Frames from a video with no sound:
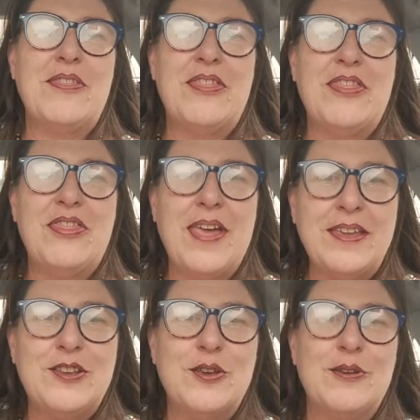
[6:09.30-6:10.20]

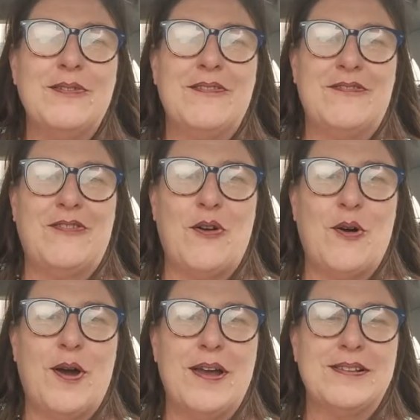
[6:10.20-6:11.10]
Thank you
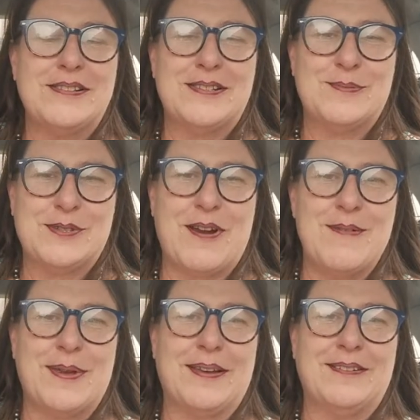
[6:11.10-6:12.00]
for
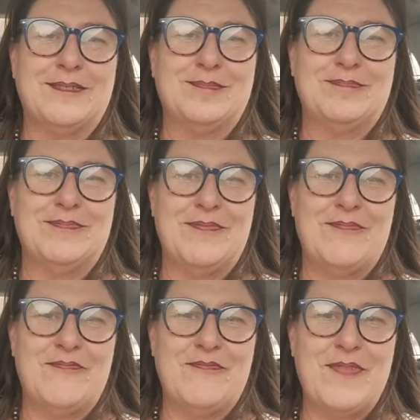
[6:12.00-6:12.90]
subscribing.
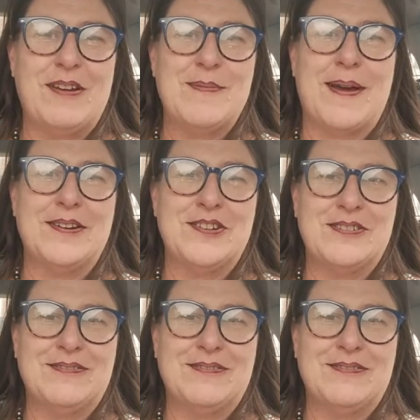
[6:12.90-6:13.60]
very much.